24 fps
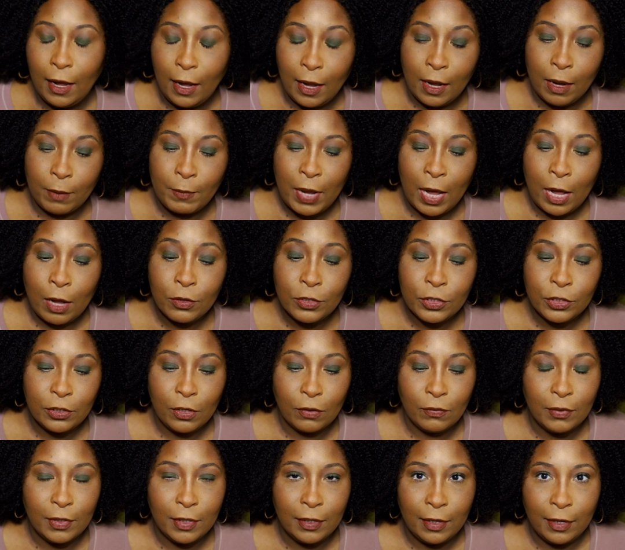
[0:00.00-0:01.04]
I
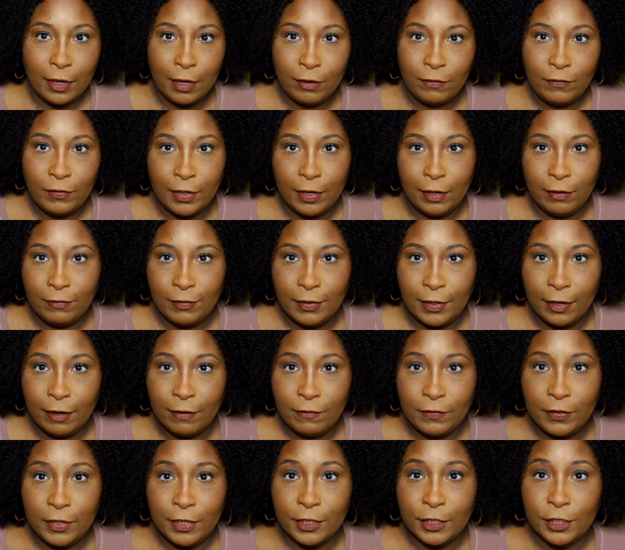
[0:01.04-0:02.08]
also
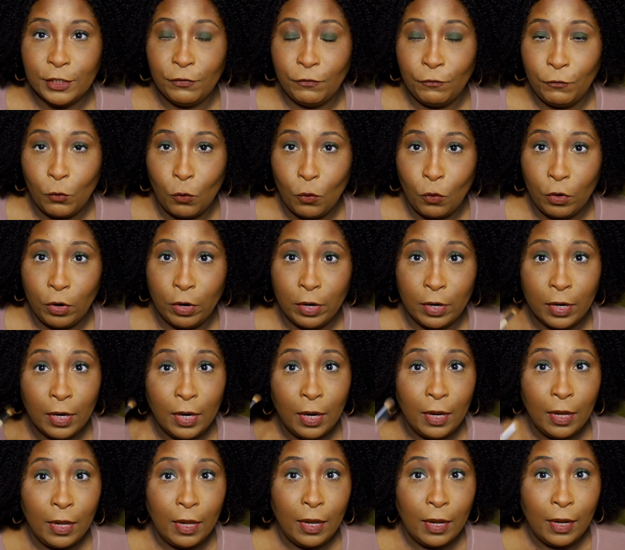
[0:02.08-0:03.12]
love this for
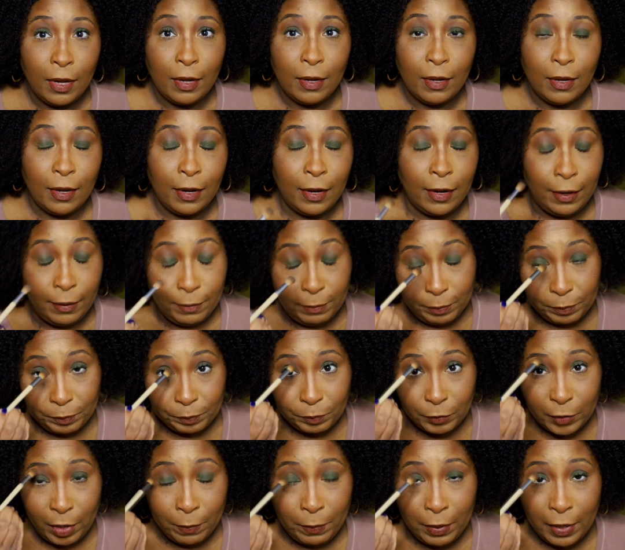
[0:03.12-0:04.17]

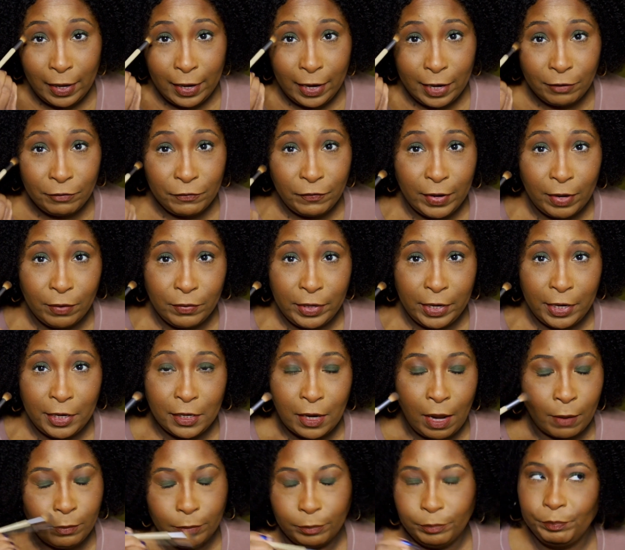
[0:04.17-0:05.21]
applying
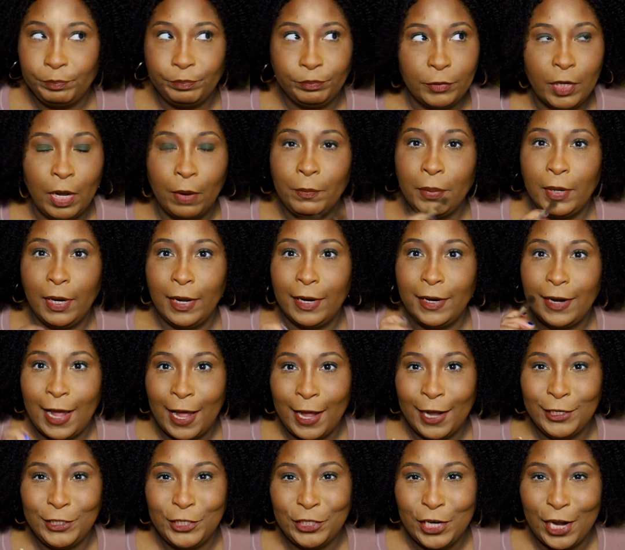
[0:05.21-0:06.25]

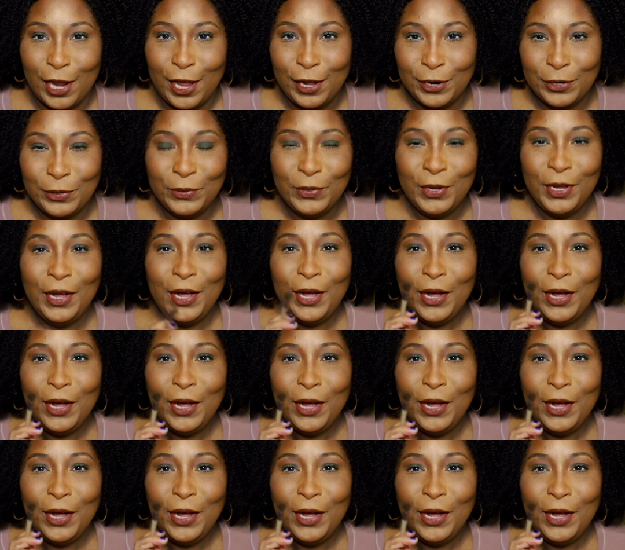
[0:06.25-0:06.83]
eyeshadow